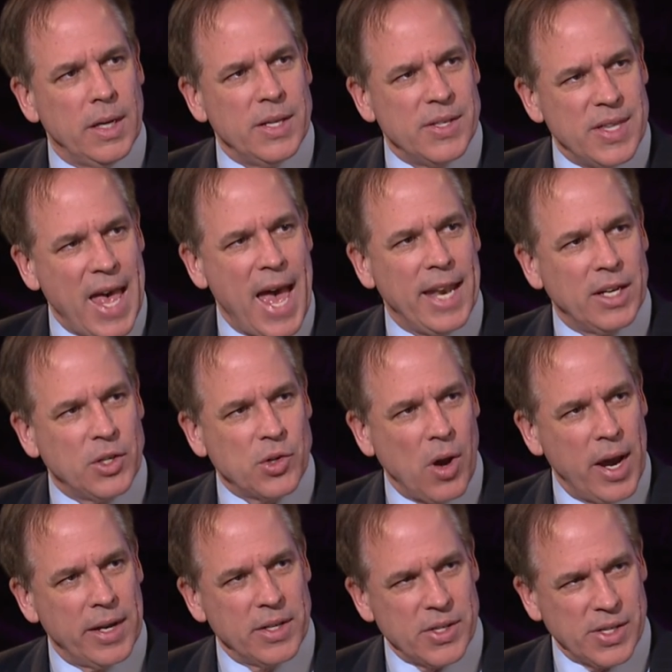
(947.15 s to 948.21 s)
is that
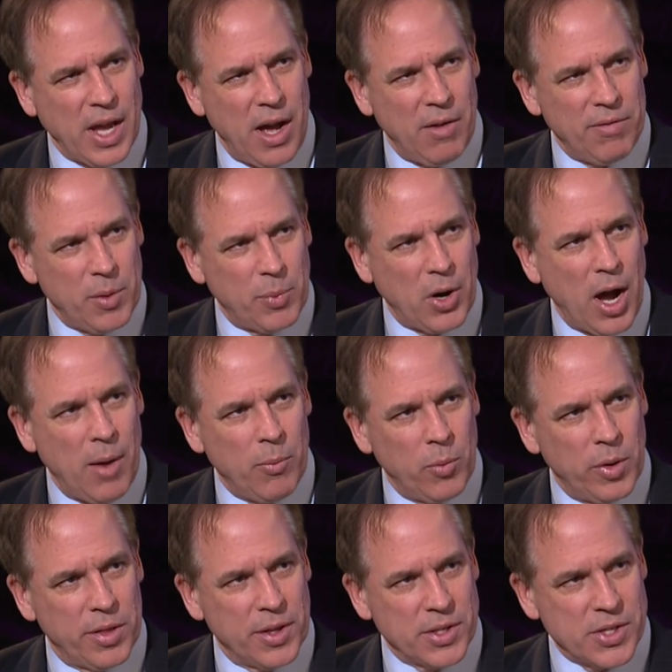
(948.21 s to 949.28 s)
trying to solve the
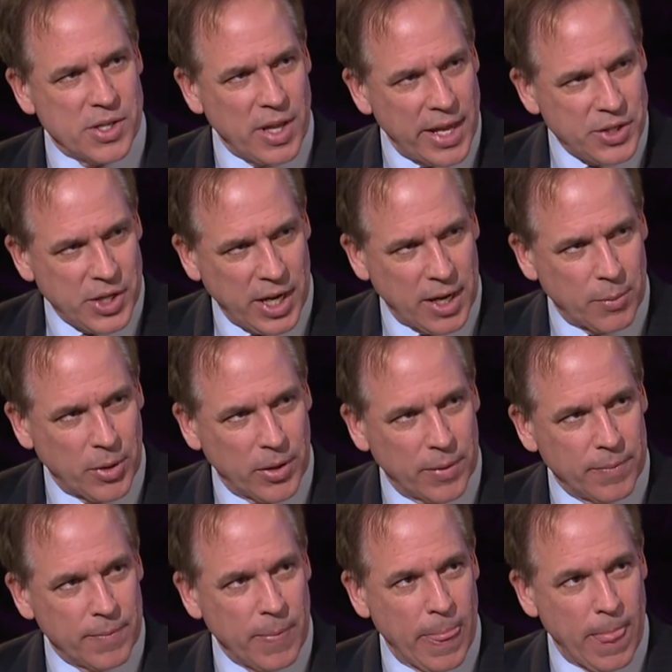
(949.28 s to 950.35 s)
problem with a sledgehammer
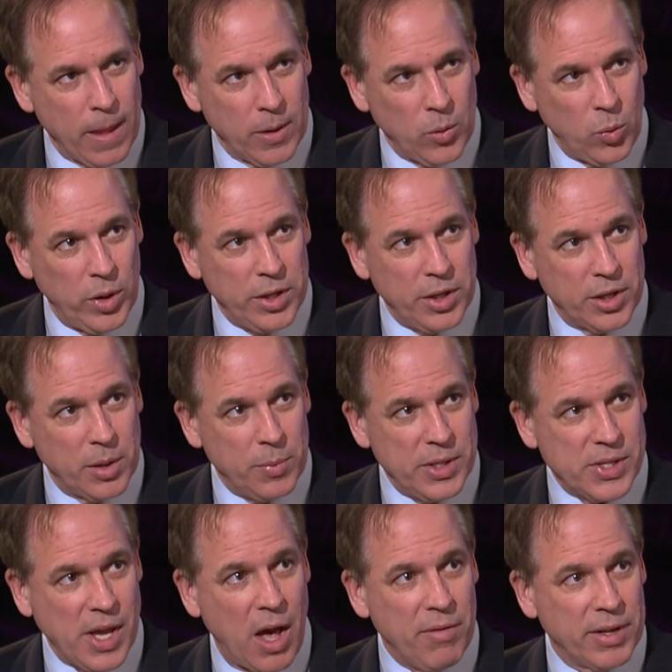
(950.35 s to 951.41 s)
when you could
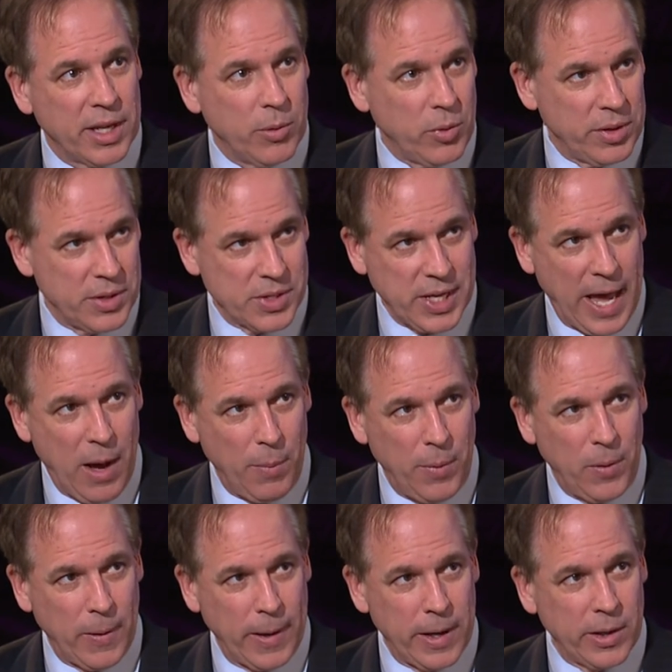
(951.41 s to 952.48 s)
be solving it with a
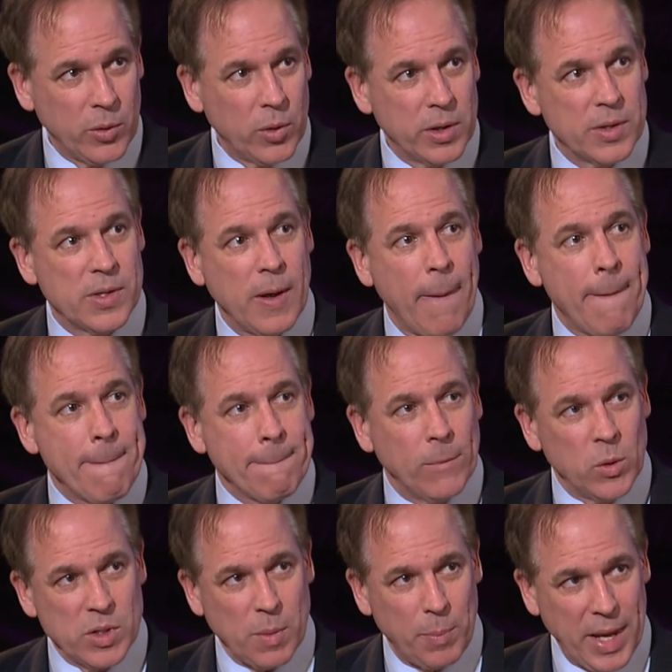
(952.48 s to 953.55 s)
scalpel? In other words,
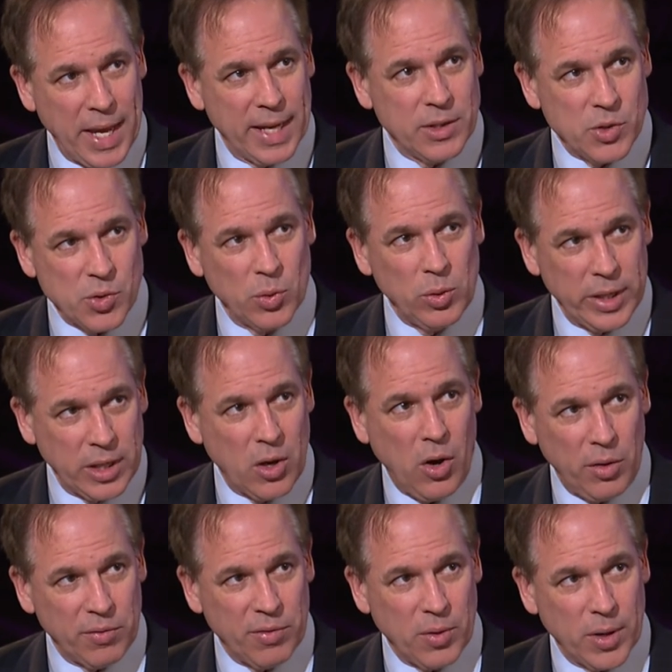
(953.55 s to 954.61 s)
was a ban truly
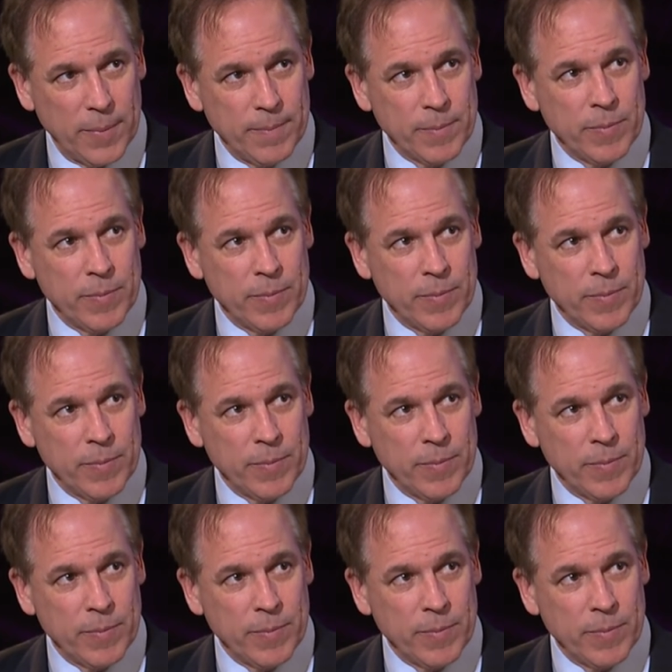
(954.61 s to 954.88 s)
called for?